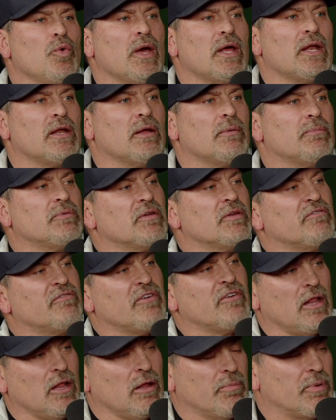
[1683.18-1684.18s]
up
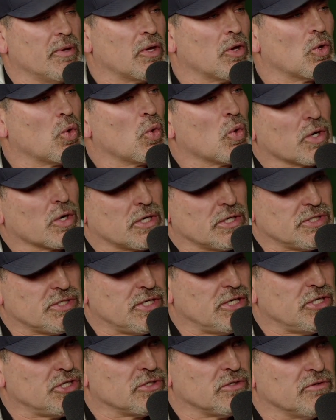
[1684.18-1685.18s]
developing an
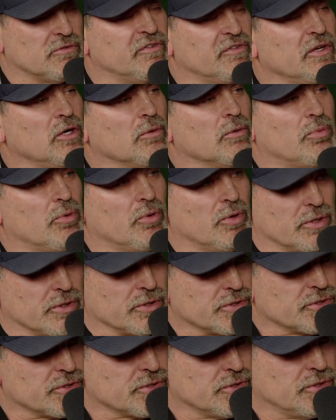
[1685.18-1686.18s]
organization of finger
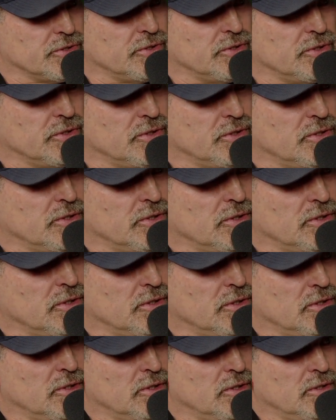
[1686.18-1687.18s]
pointers.
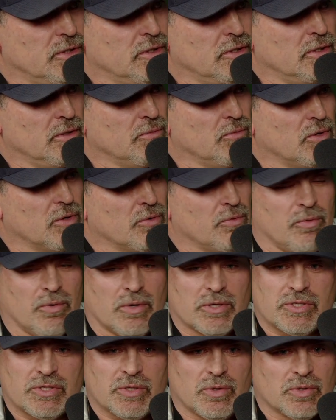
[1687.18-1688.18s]
And
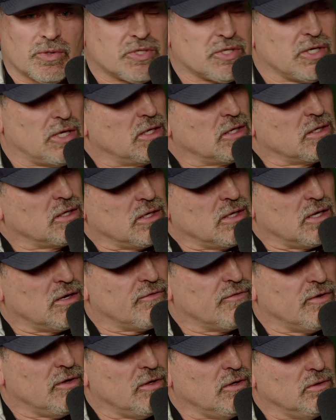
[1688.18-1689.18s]
what's the old saying in the
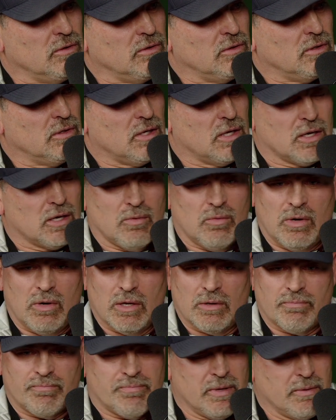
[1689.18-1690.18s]
NFL? I don't
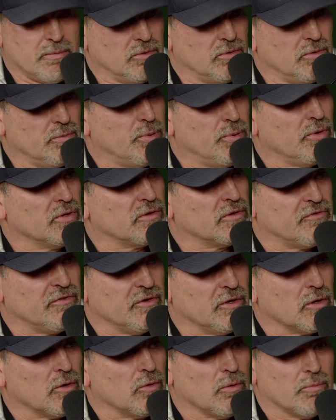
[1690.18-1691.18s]
want people who point the
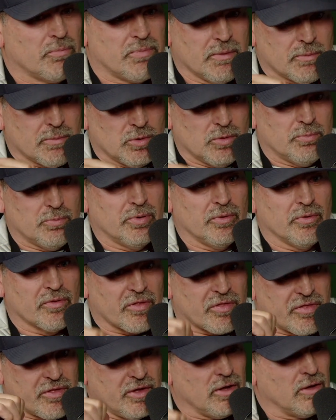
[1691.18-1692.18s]
finger. I want people who pull the
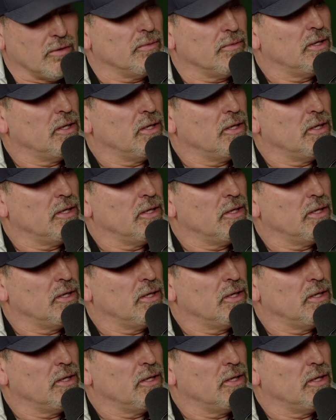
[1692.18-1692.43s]
thumb.